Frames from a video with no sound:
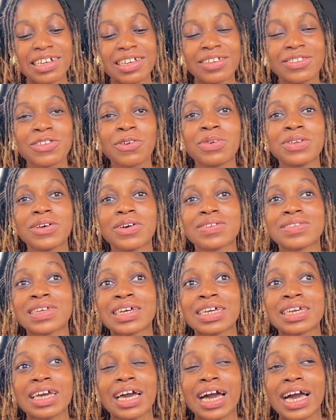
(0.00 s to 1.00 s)
So Winter was
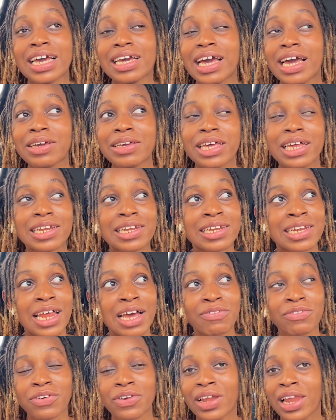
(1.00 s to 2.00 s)
like, I can
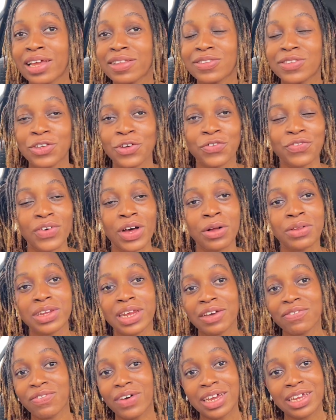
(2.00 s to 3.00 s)
never let Theo
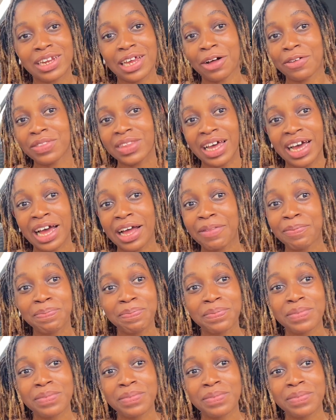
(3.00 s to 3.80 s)
find out that